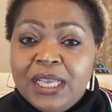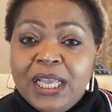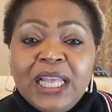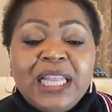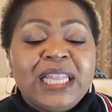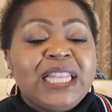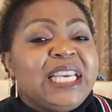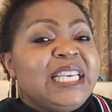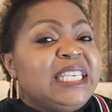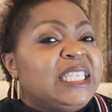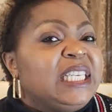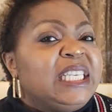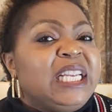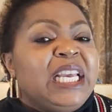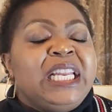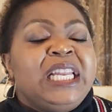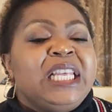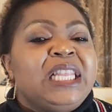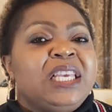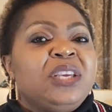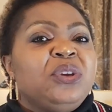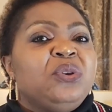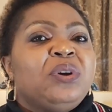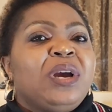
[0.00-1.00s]
there isn't
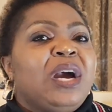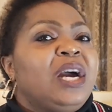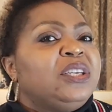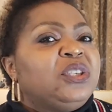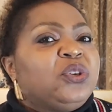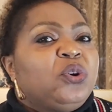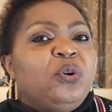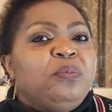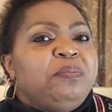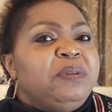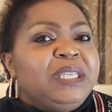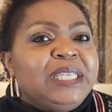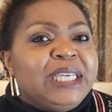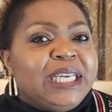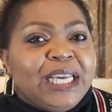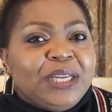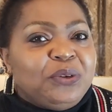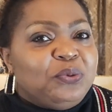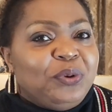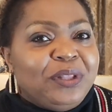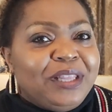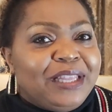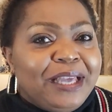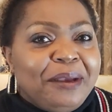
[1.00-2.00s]
anything you can't communicate
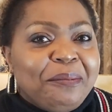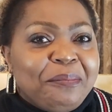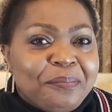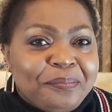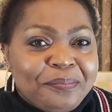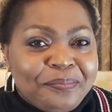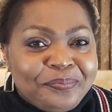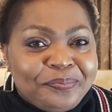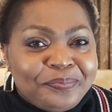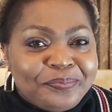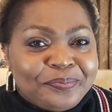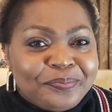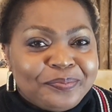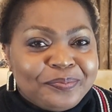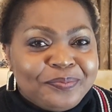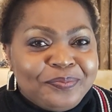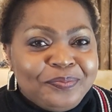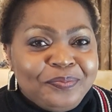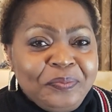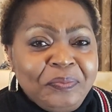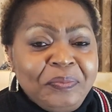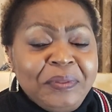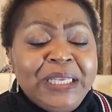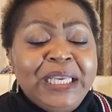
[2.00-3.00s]
with them
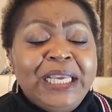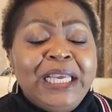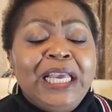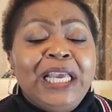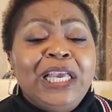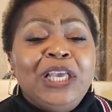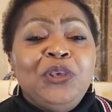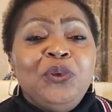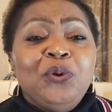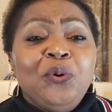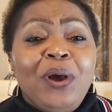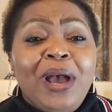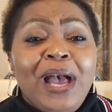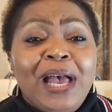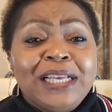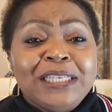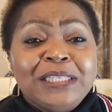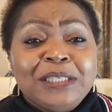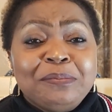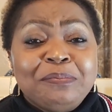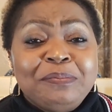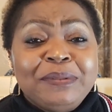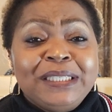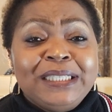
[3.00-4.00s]
your
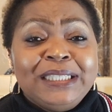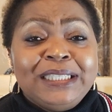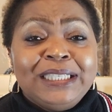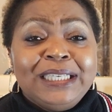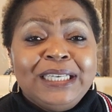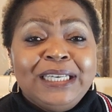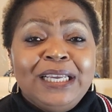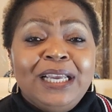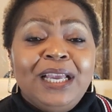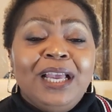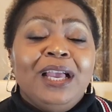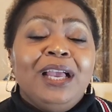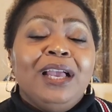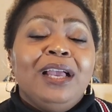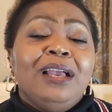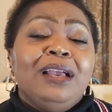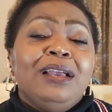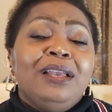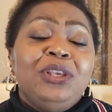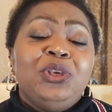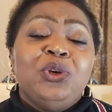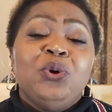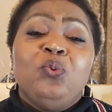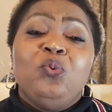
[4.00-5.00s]
husband
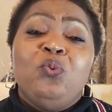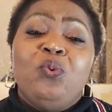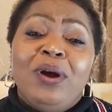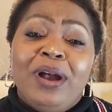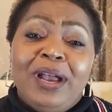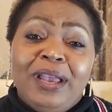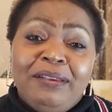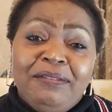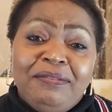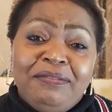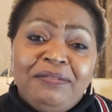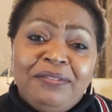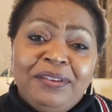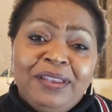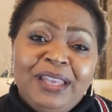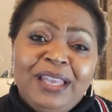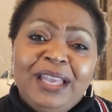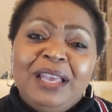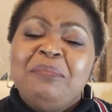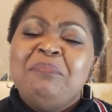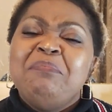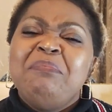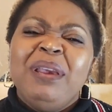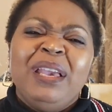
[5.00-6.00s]
your wife
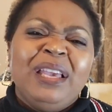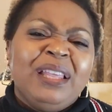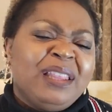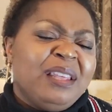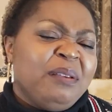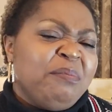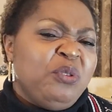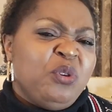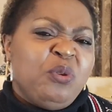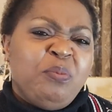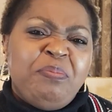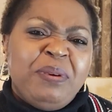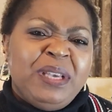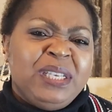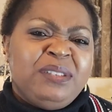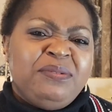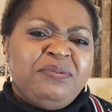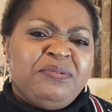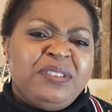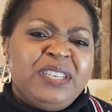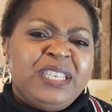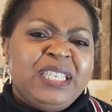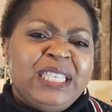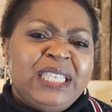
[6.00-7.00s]
make them your best
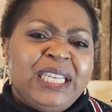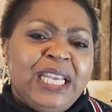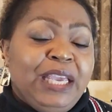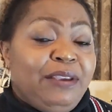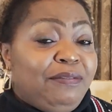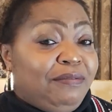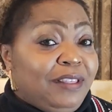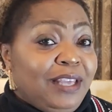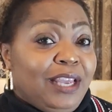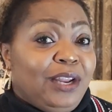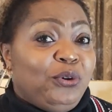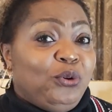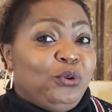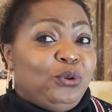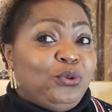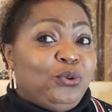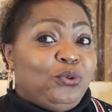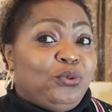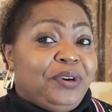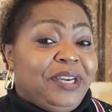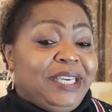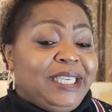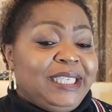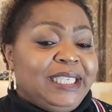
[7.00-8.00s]
friend if they are not
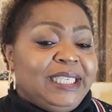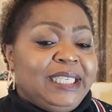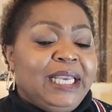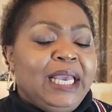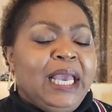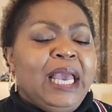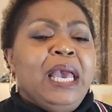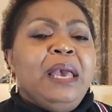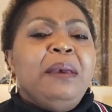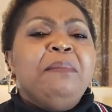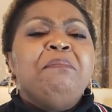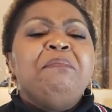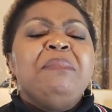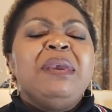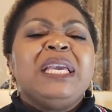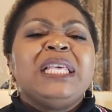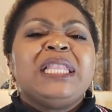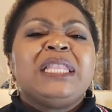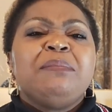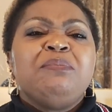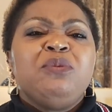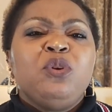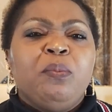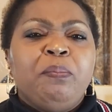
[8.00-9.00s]
already make
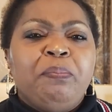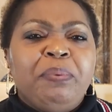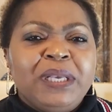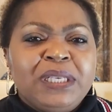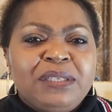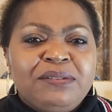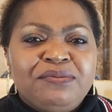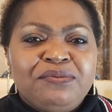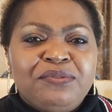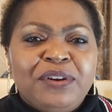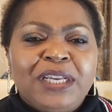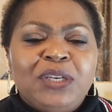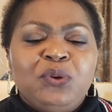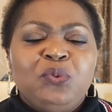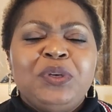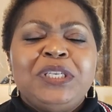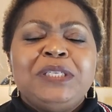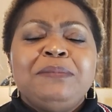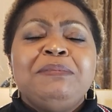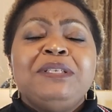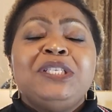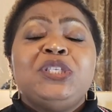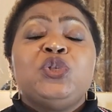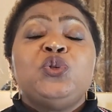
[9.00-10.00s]
them your best friend which
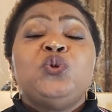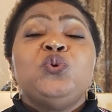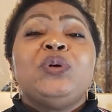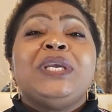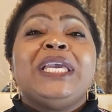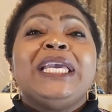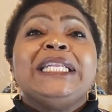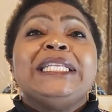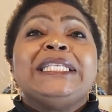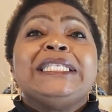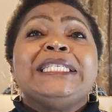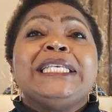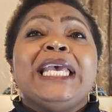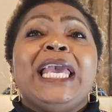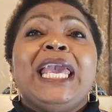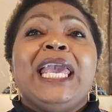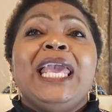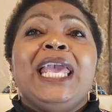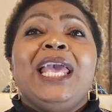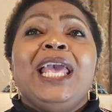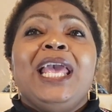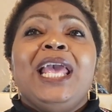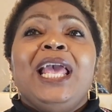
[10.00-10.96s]
means you can say